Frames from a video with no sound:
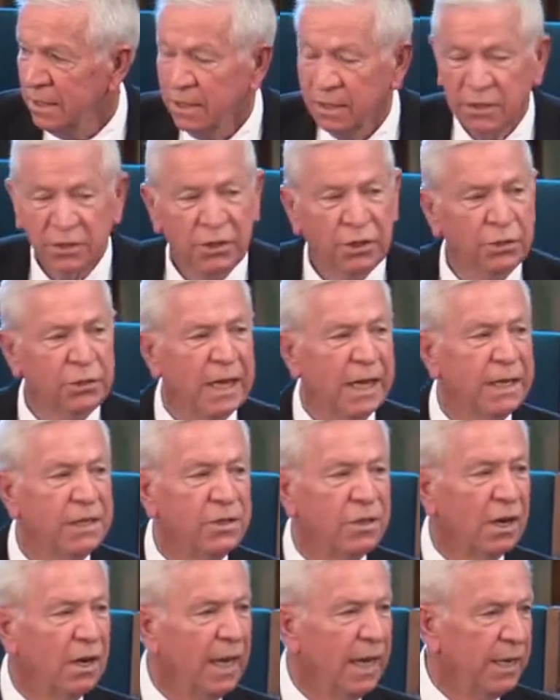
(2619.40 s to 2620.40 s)
Two days
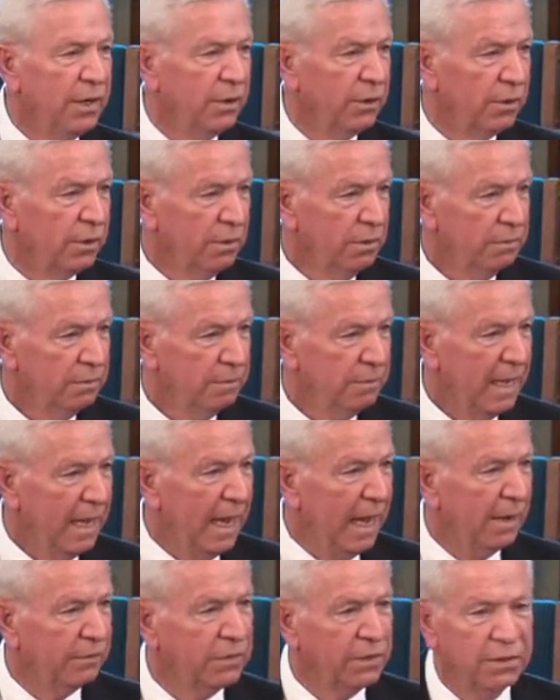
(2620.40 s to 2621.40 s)
later,
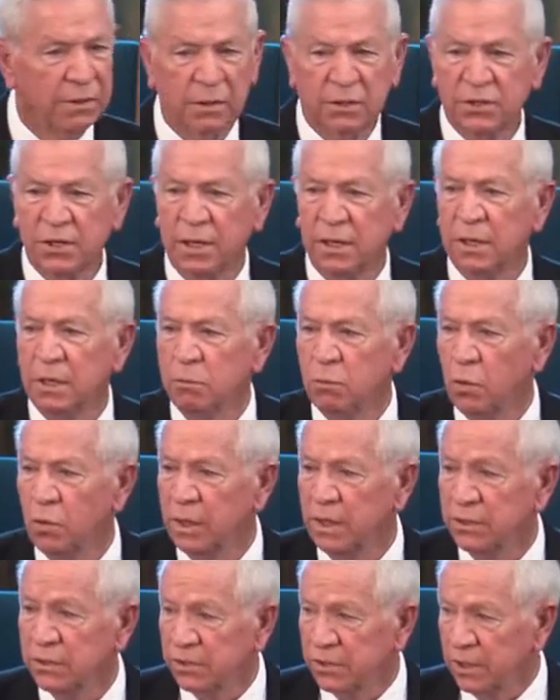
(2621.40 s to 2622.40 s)
after the Sunday
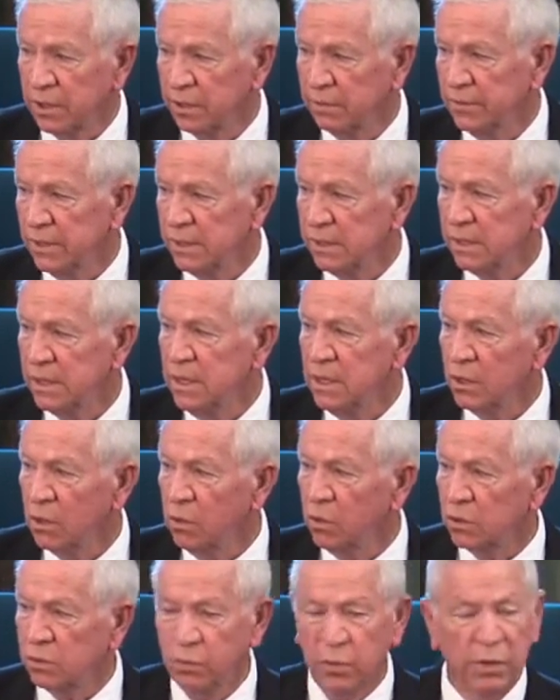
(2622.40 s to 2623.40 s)
morning service, of
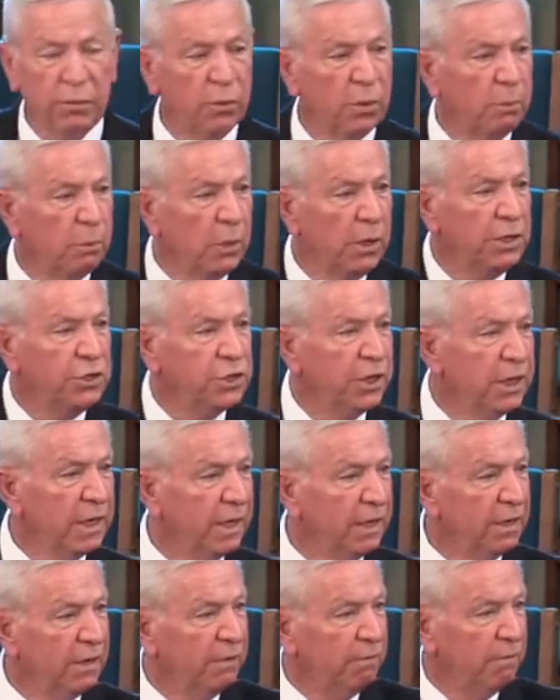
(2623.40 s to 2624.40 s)
course, we were preaching
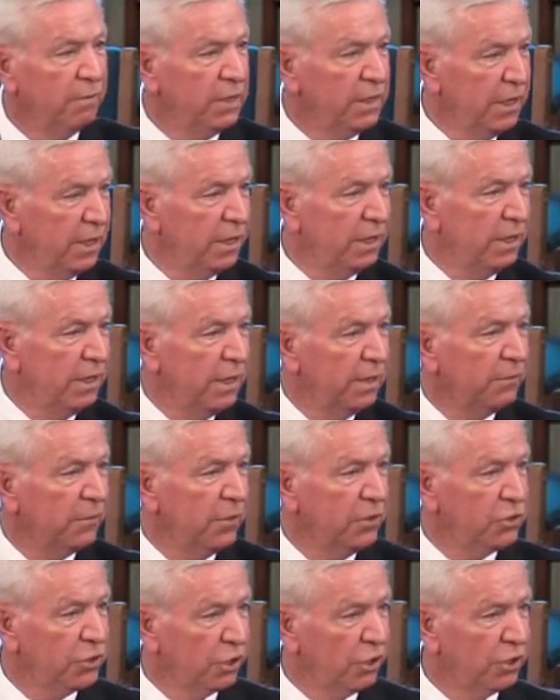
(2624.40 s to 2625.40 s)
in di-
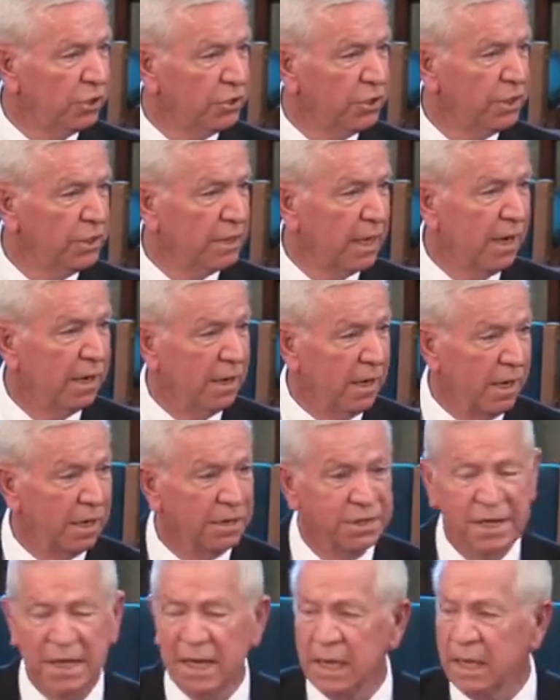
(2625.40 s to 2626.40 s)
different churches, our, our
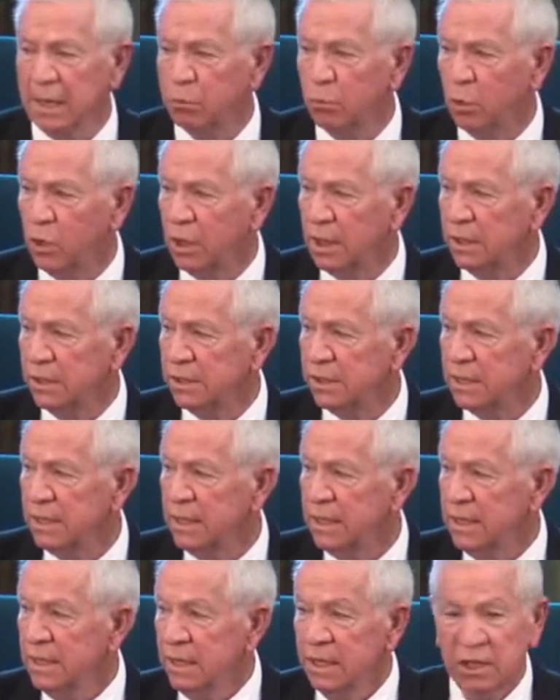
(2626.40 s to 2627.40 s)
team was.
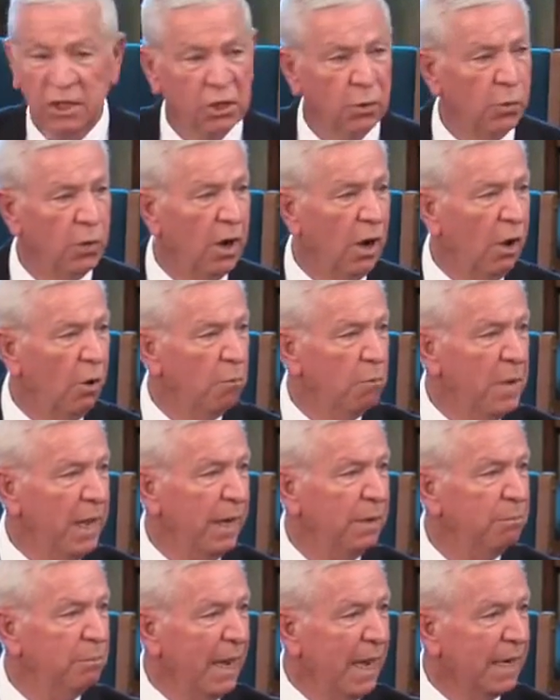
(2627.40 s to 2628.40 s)
So we all
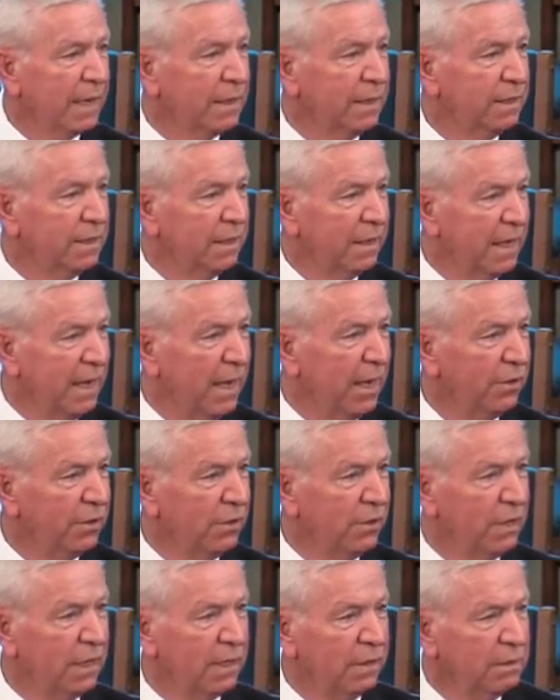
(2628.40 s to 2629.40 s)
met back together
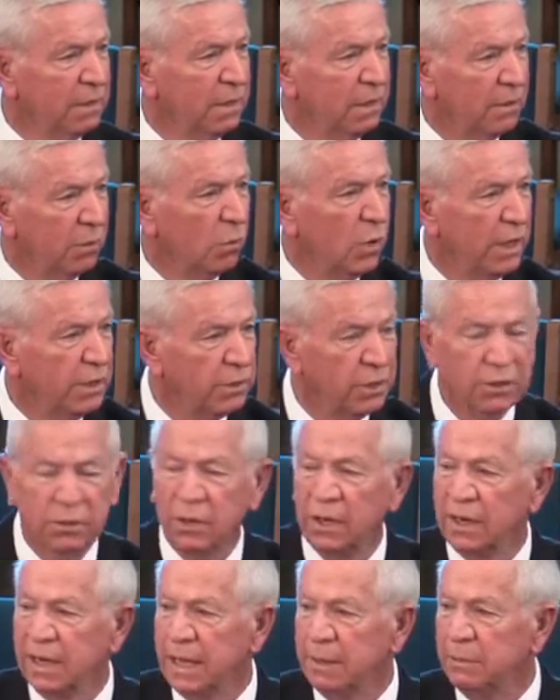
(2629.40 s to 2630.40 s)
and went to a
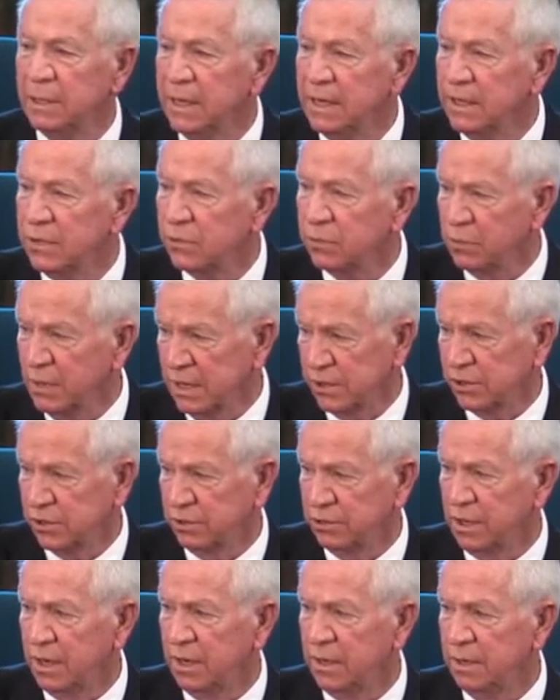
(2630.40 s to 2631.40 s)
Lebanese
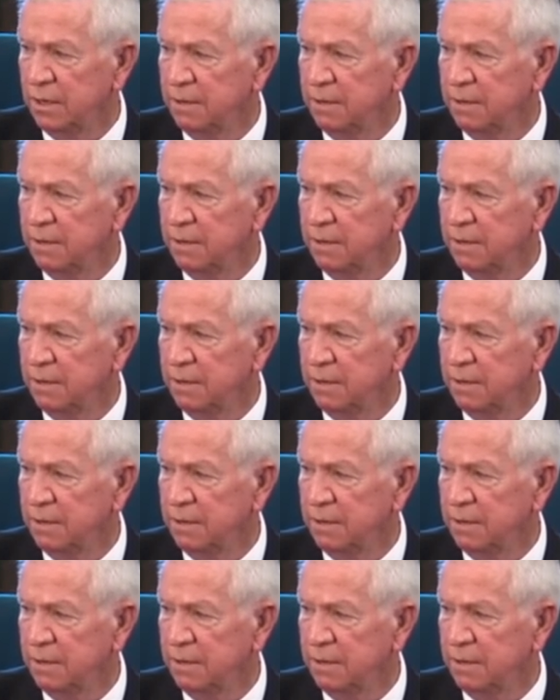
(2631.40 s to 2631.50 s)
restaurant.